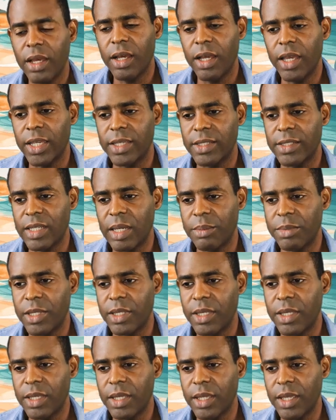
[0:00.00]
uh,
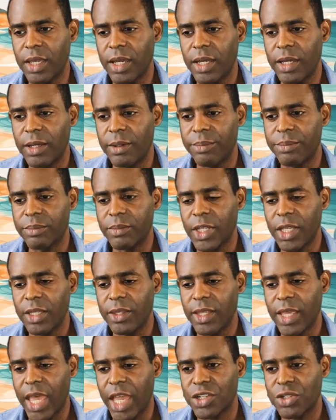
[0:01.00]
except the, um,
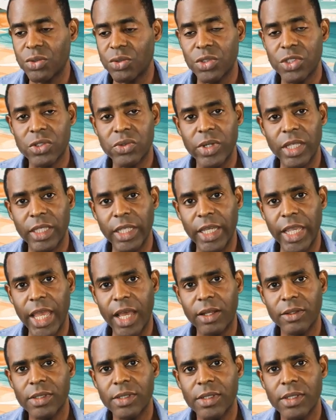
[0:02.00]
the actual screen
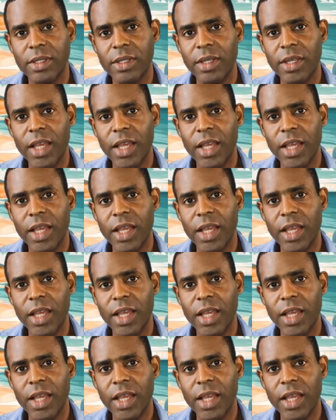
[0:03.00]
layout.